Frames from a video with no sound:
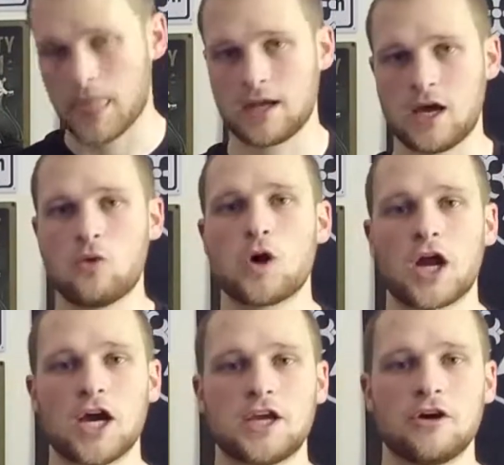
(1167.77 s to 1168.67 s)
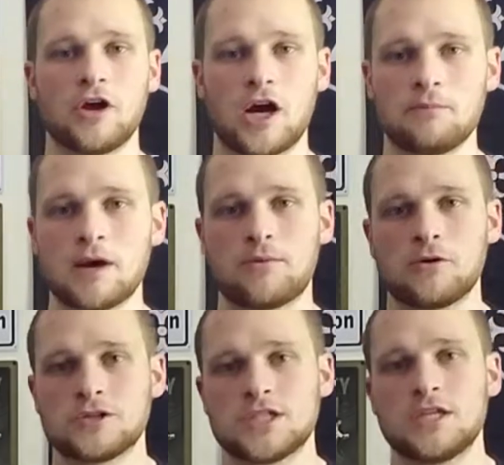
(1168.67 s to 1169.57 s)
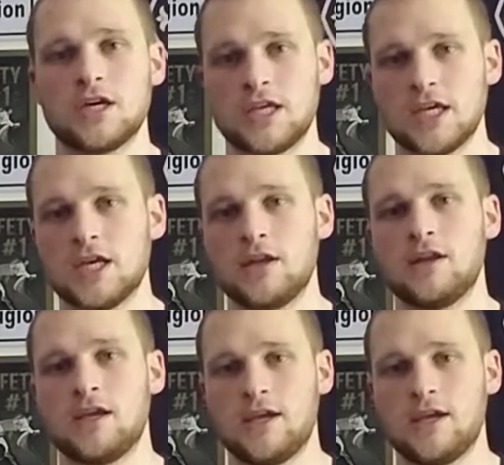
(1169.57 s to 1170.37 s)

Now what I carry on my person, again,